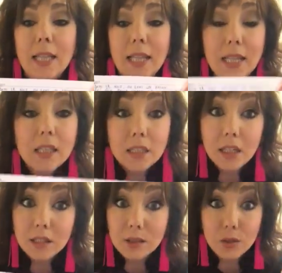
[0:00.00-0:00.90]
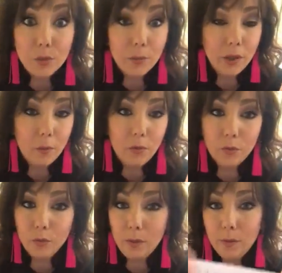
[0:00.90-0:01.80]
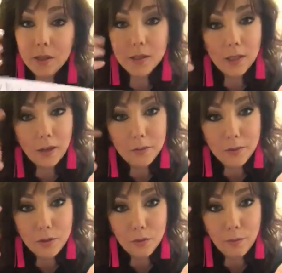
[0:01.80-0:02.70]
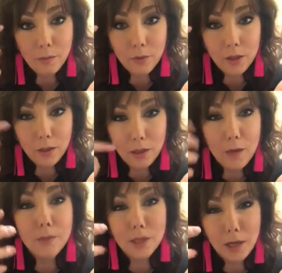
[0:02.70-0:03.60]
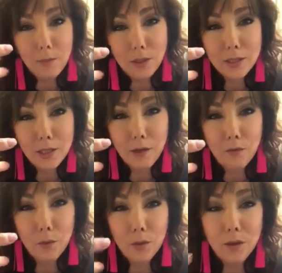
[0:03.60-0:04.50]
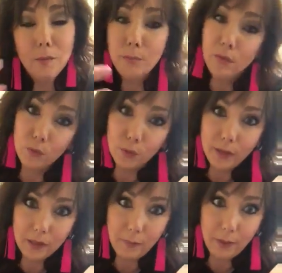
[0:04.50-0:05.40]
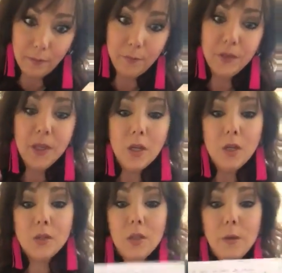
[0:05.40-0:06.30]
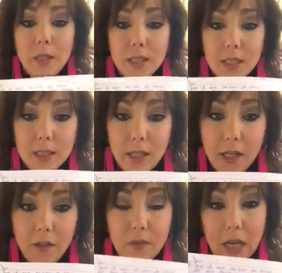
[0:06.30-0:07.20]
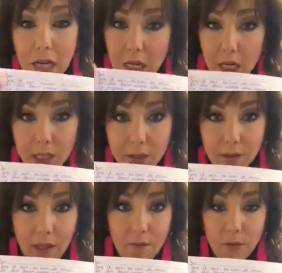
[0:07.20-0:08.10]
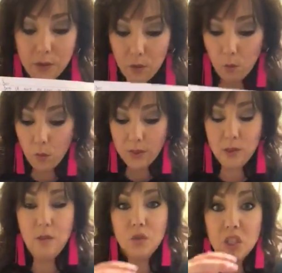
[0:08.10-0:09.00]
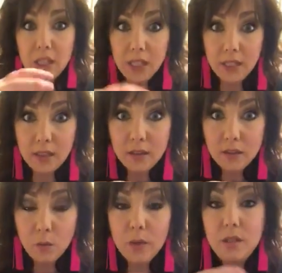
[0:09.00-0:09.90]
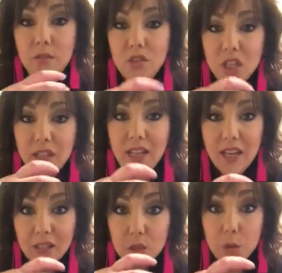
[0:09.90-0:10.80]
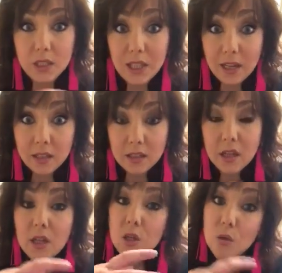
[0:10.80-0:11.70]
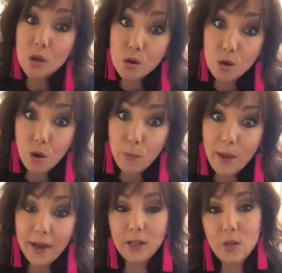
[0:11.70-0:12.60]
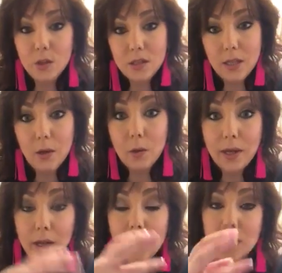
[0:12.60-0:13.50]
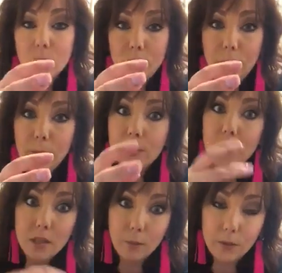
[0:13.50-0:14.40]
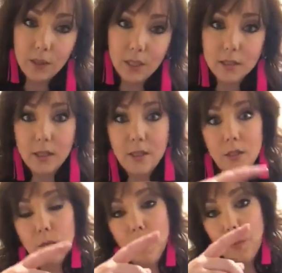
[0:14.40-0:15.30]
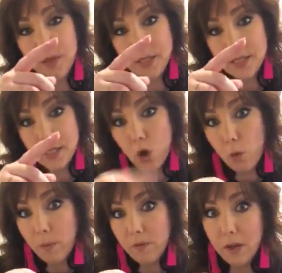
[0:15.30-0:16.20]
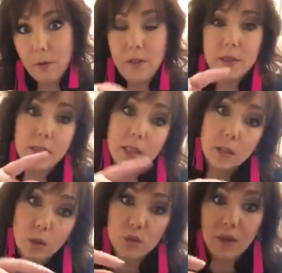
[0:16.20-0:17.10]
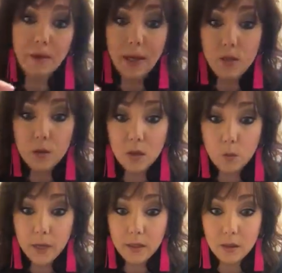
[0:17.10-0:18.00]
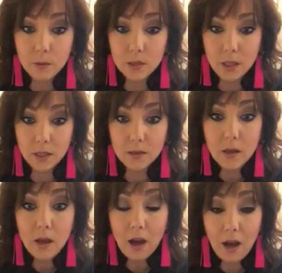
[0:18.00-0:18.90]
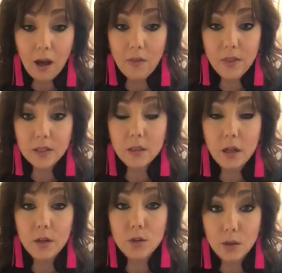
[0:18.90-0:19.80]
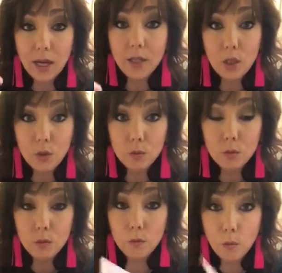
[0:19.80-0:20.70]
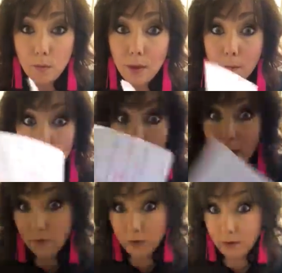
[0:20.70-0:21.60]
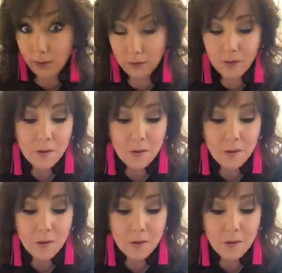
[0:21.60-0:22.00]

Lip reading: This is also super helpful for me because it helps me to remember the themes that I'm listening for before I come in. So this is kind of another level. So once you've done the actual text, you can go back and you can say, okay, I need to remember to double this. I need to remember this is an open vowel, this is a closed vowel, and you can write those things on this card so that you remember everything.